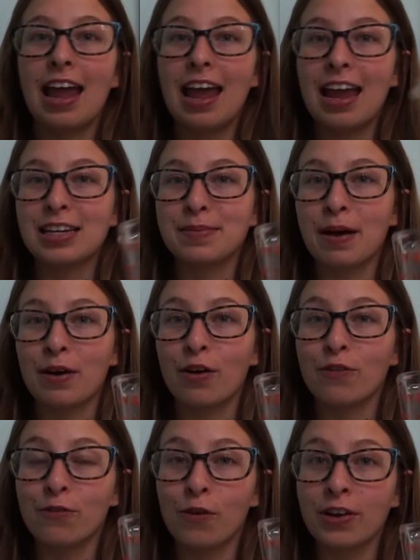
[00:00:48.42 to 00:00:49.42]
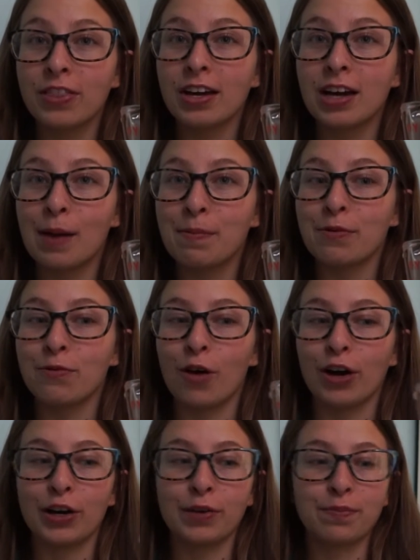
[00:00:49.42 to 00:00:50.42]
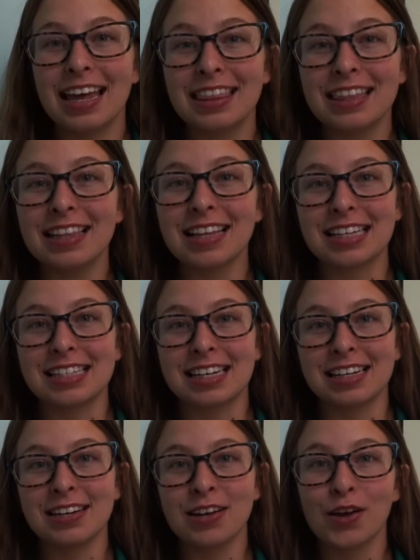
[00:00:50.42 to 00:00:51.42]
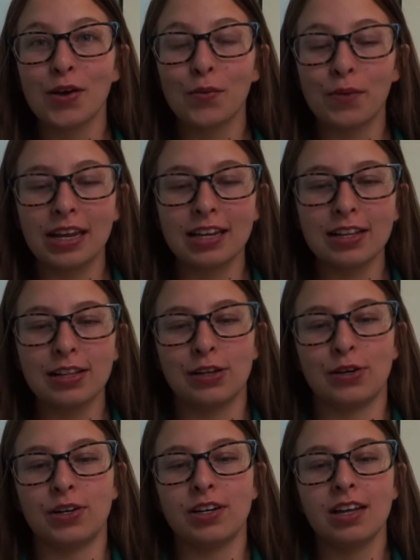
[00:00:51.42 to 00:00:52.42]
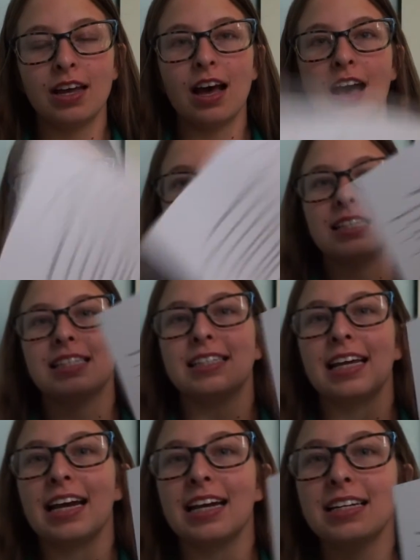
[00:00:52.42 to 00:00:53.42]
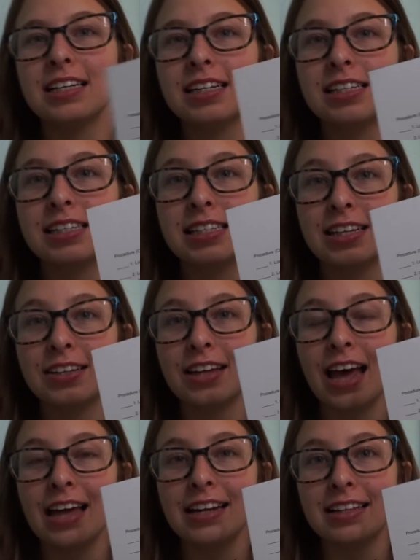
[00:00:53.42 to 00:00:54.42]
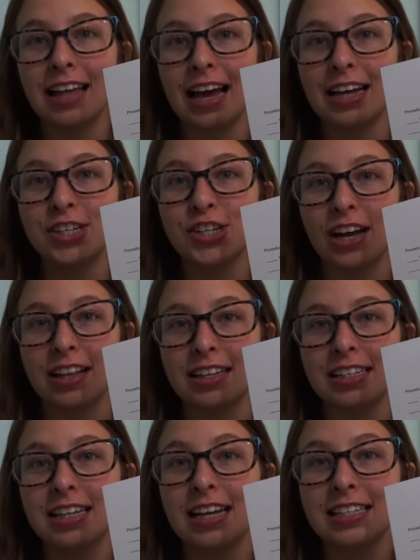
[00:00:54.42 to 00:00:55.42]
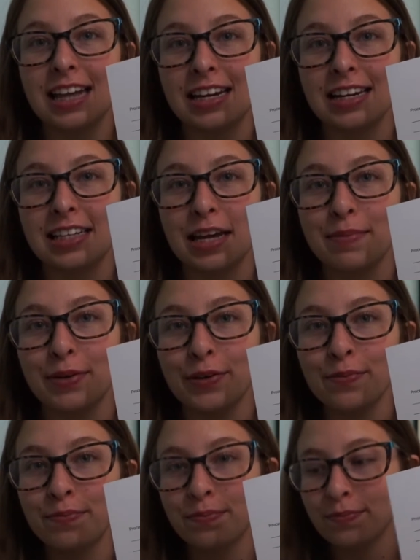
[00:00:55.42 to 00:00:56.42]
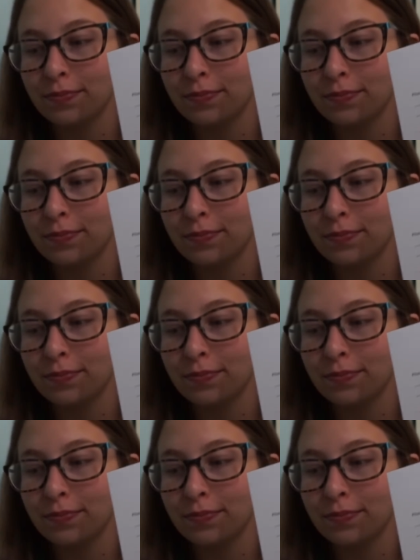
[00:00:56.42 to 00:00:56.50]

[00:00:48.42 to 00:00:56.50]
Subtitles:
and about 1/4 a cup of water. In the lesson, we include a sand, silt, and clay checklist and data table,